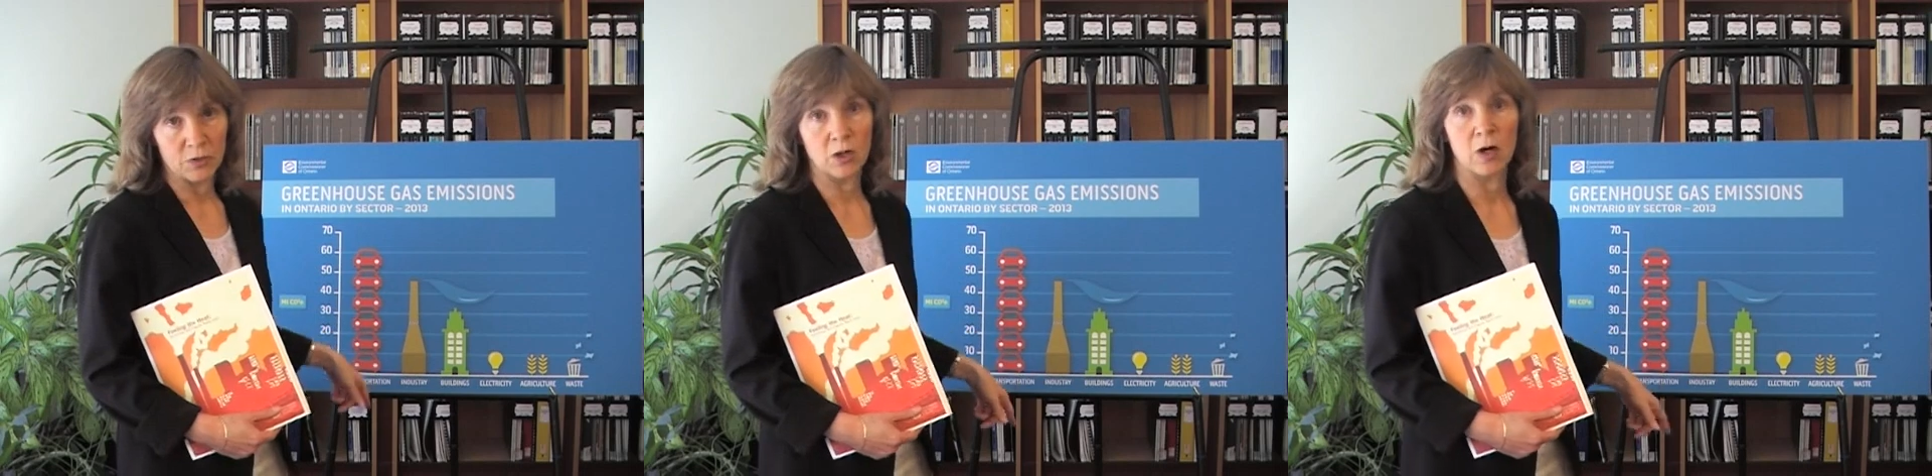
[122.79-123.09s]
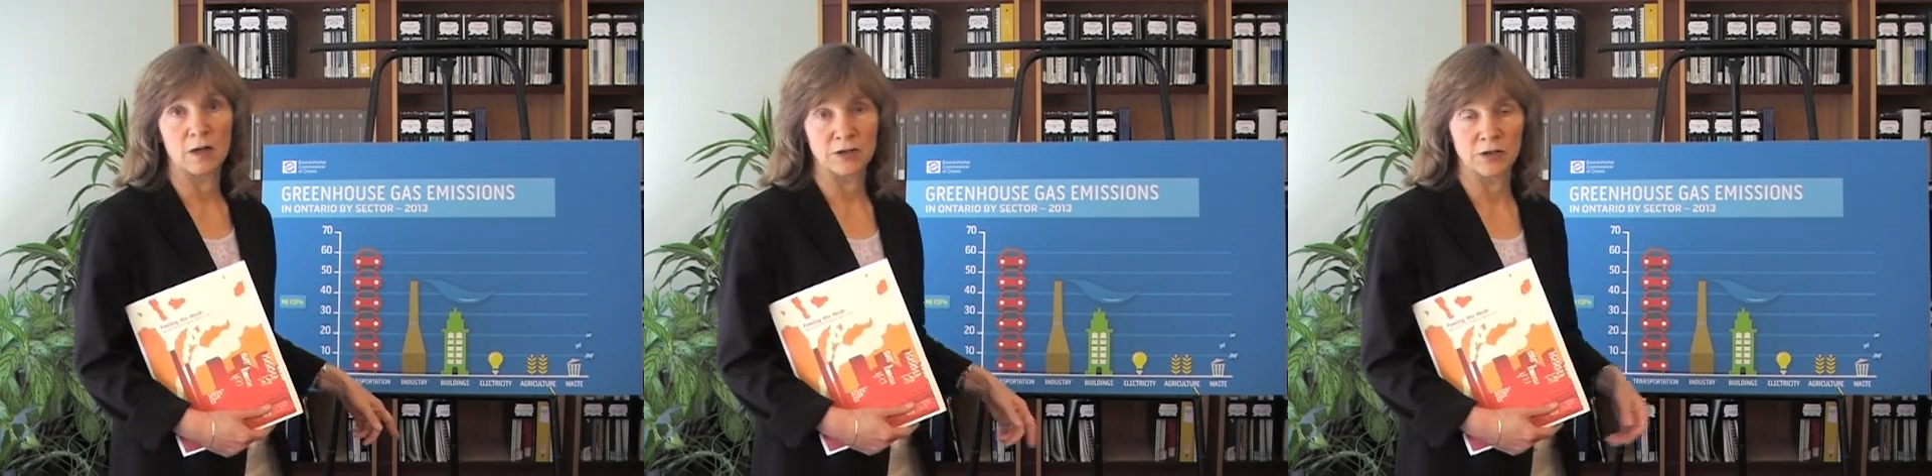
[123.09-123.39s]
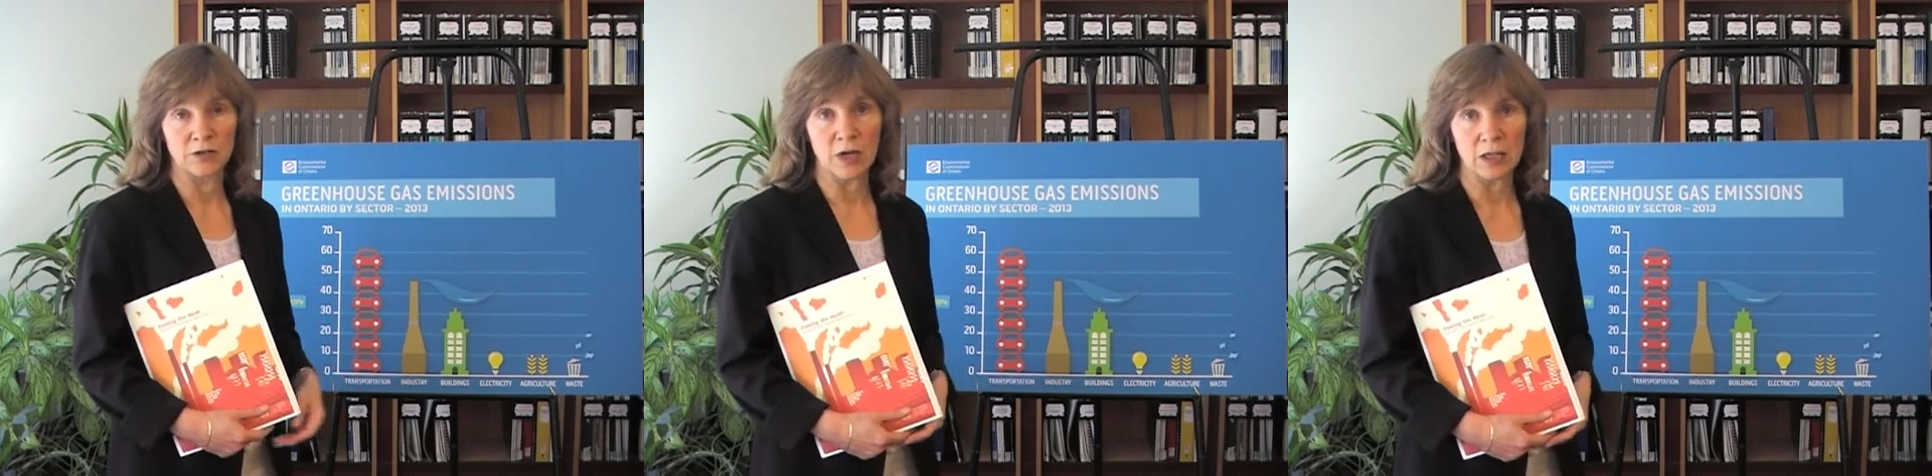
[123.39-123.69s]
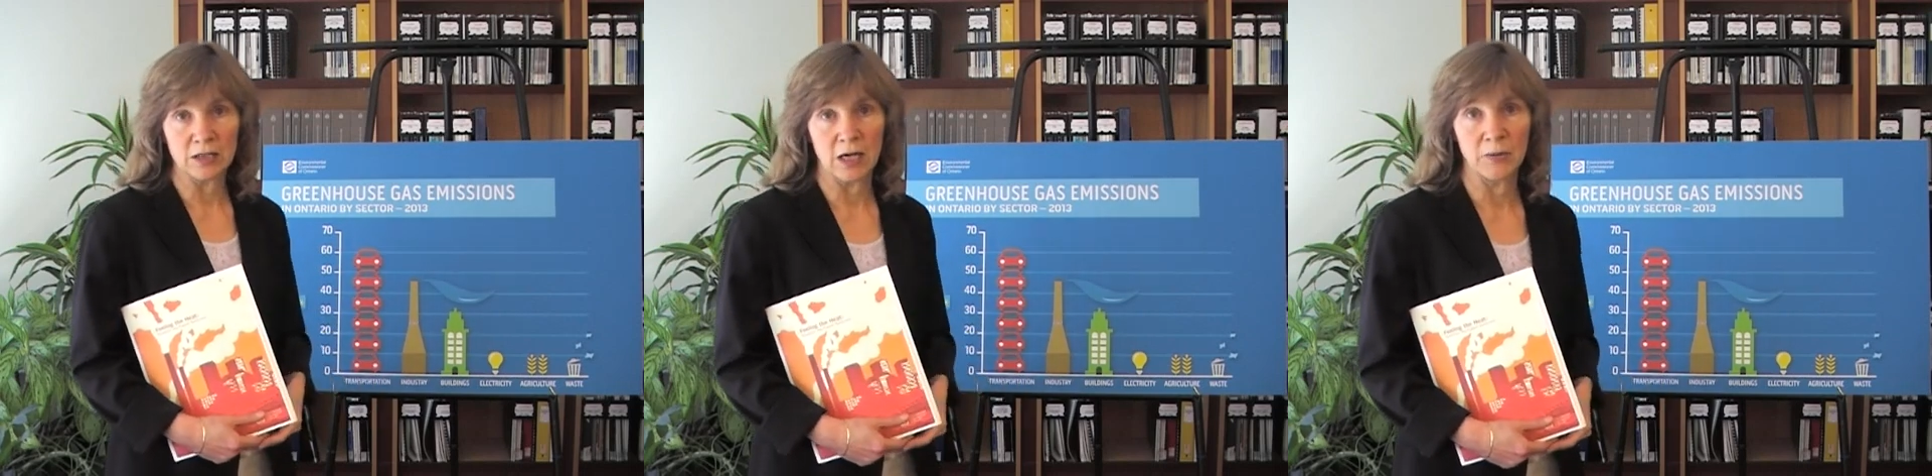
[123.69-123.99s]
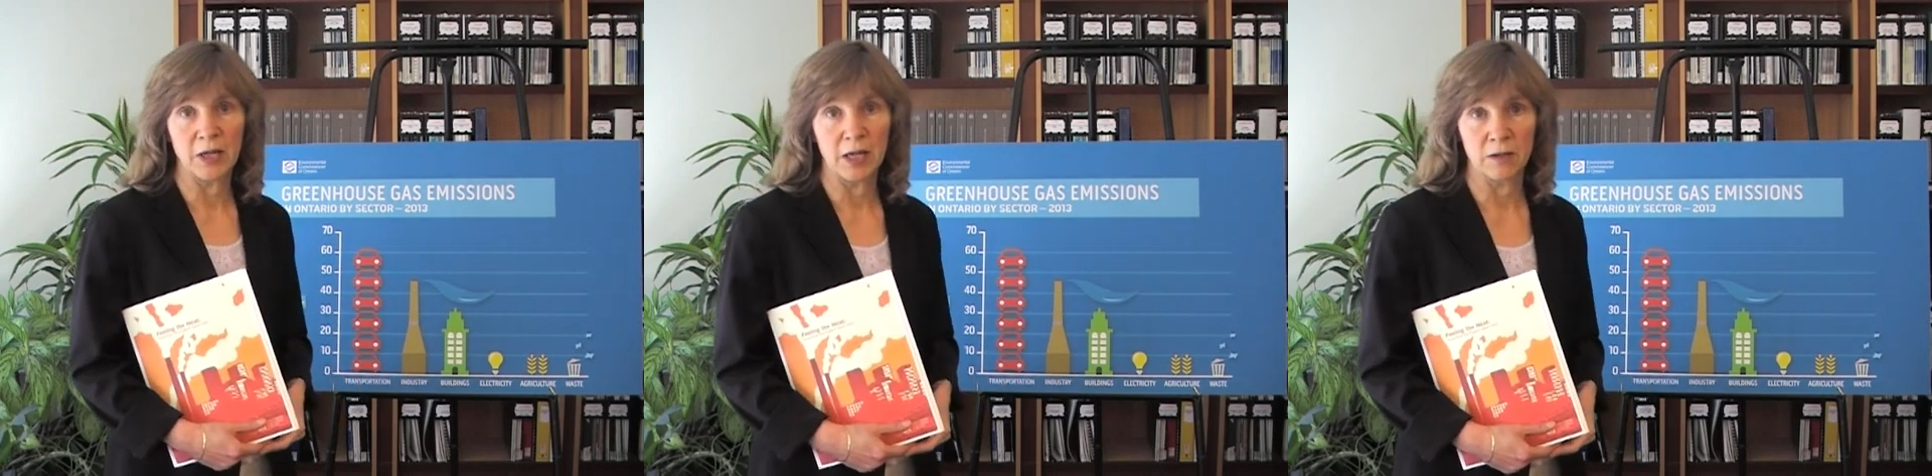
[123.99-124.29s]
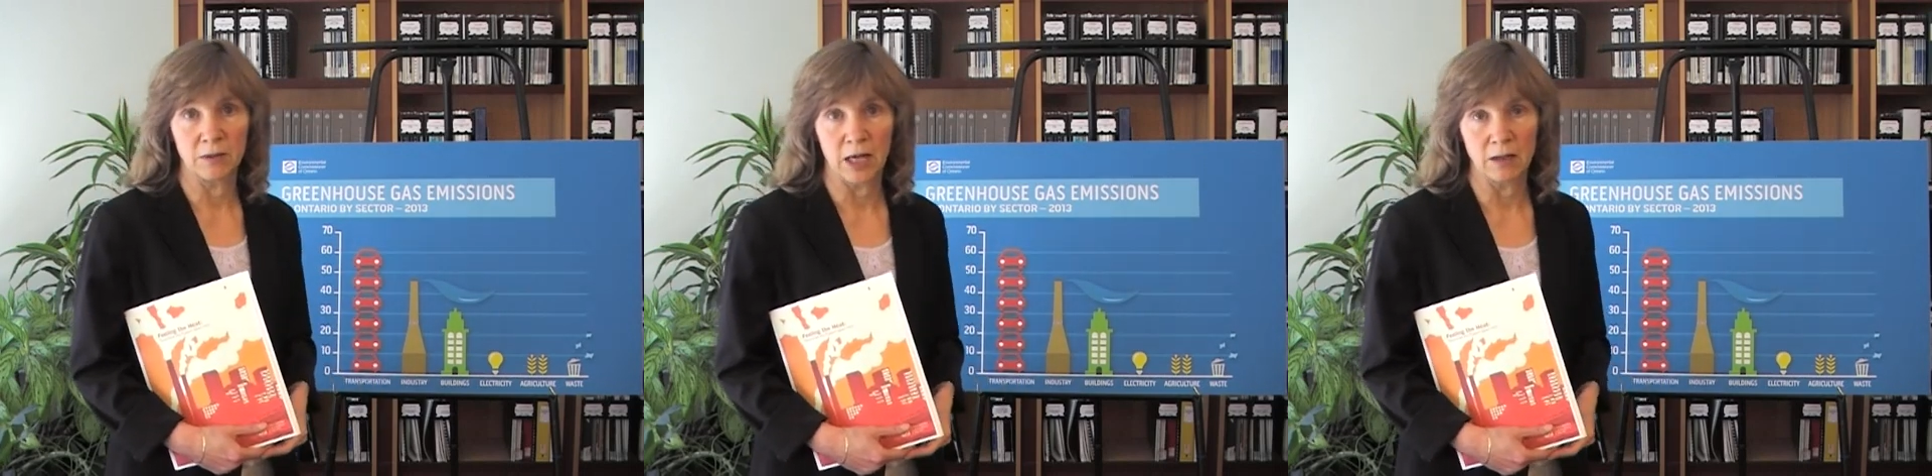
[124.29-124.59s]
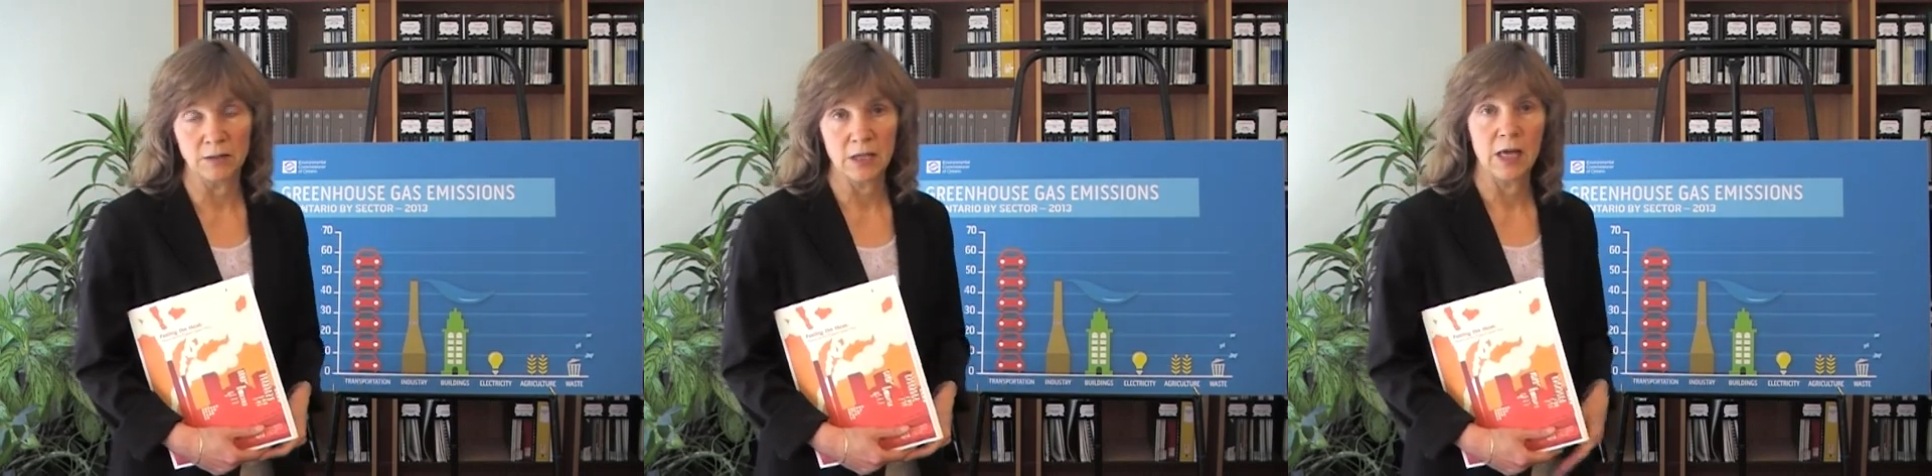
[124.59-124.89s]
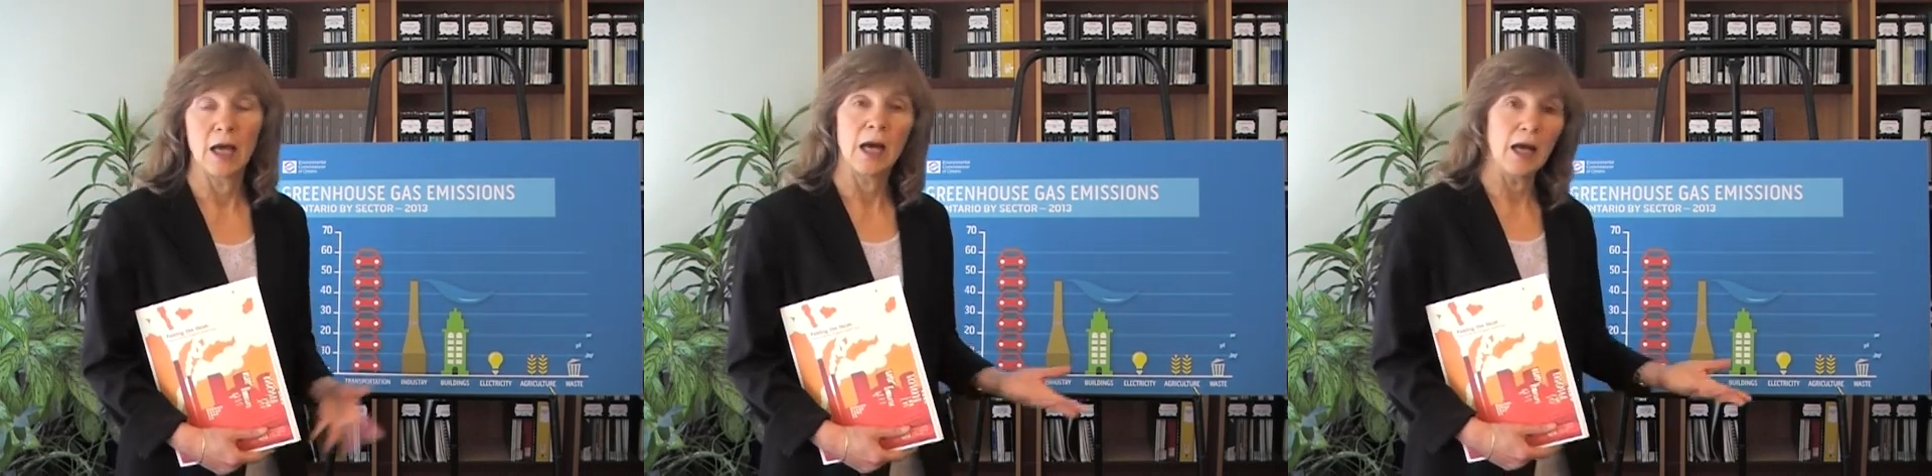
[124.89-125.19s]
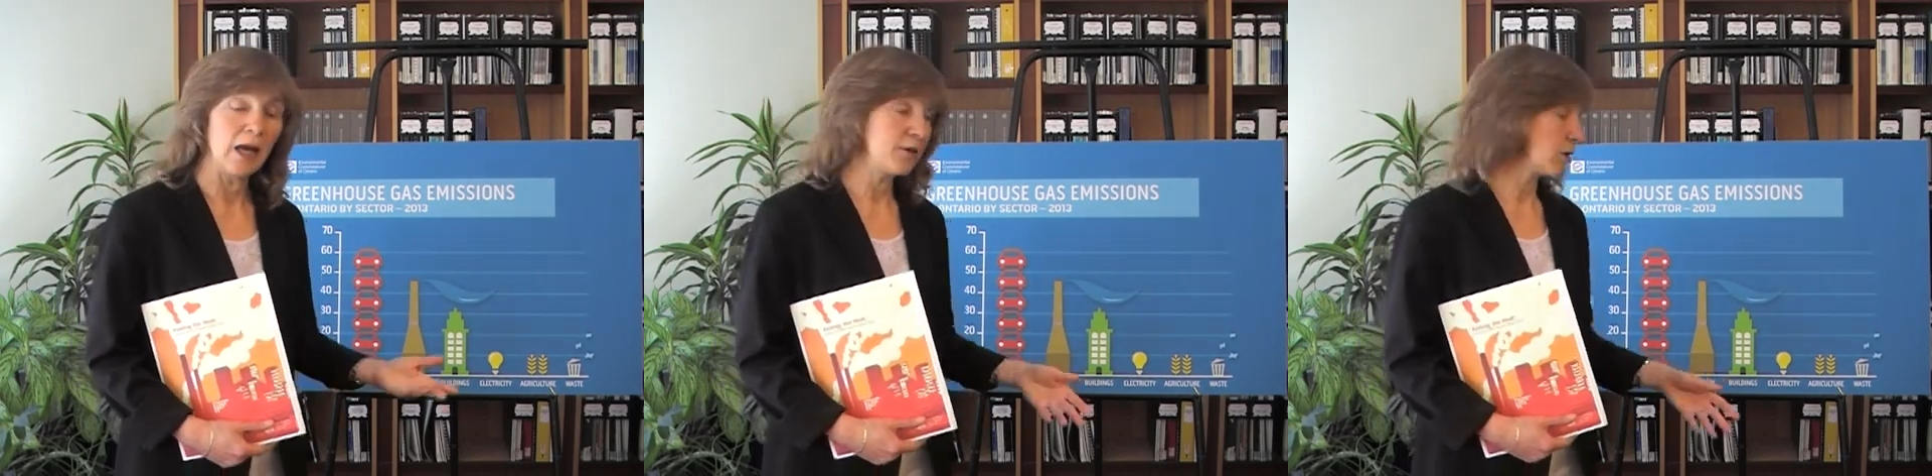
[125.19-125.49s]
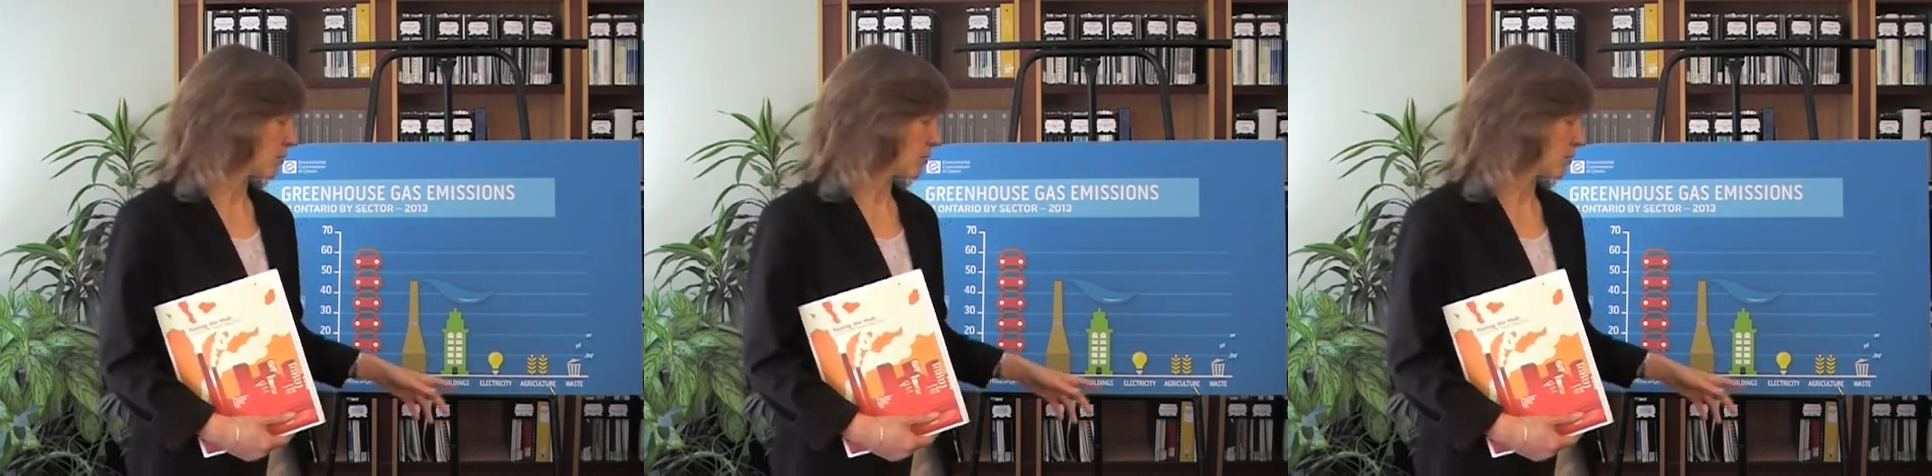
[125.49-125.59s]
so cars and trucks, how we get around, and